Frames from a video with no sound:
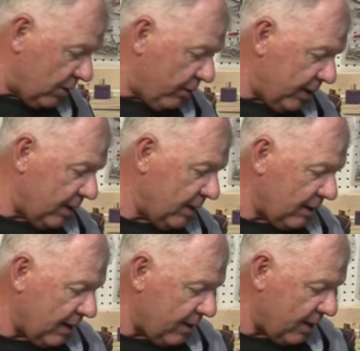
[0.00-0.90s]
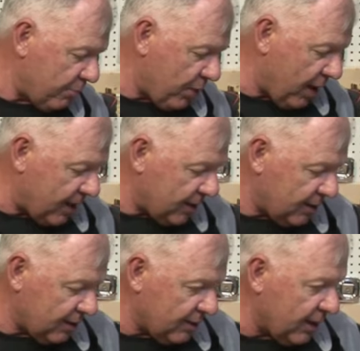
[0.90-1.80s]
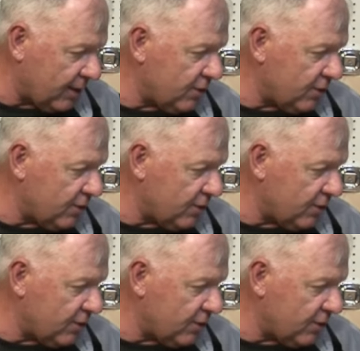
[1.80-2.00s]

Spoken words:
go into another product that